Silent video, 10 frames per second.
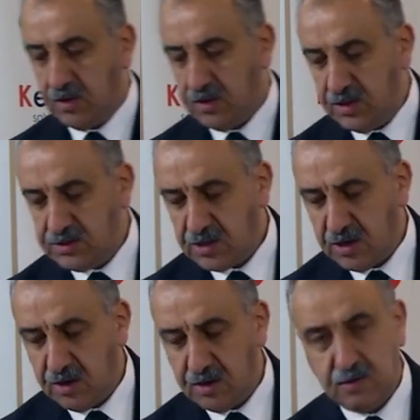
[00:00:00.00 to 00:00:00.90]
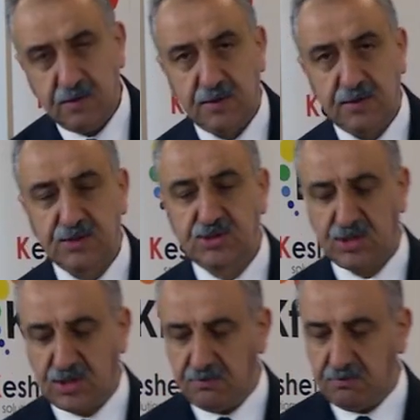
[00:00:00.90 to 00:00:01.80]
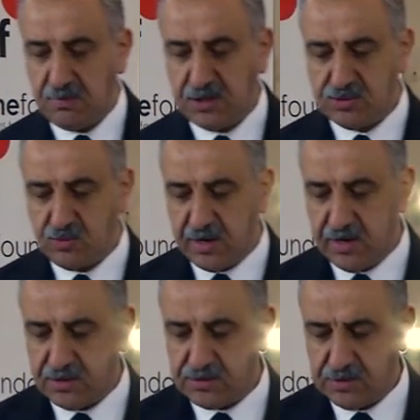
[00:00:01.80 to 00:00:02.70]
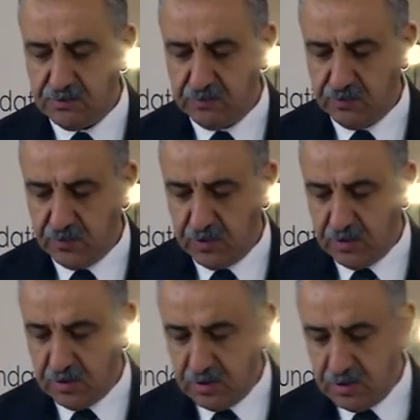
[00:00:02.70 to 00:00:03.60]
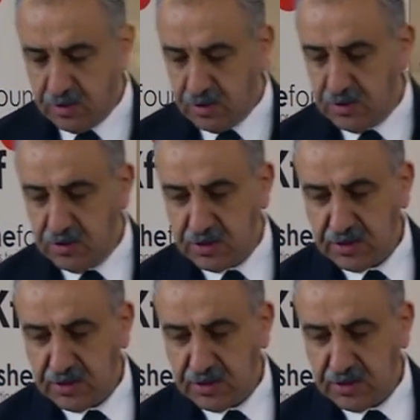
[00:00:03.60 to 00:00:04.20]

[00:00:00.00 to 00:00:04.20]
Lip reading: These are the chicken mesh wires. You